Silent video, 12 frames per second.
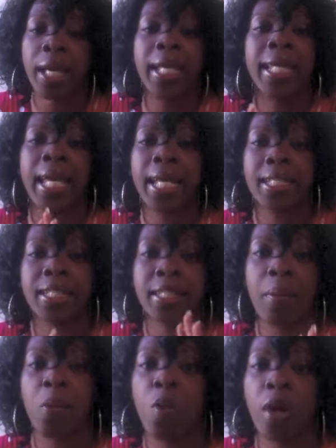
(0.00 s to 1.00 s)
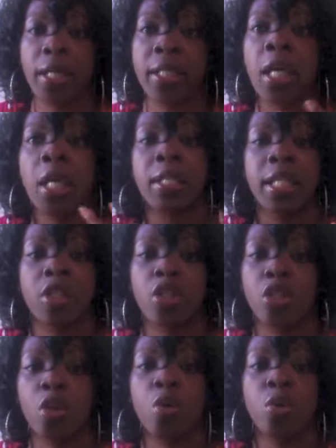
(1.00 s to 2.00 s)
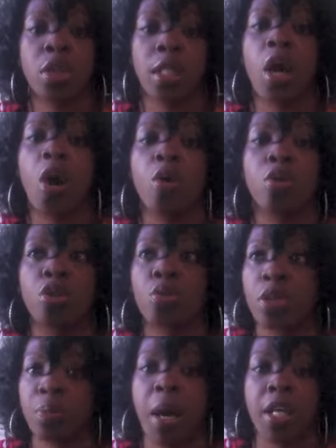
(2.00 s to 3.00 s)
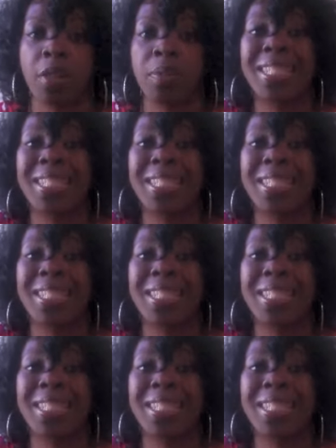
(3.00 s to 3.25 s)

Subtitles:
Get someone who's going to hold you responsible.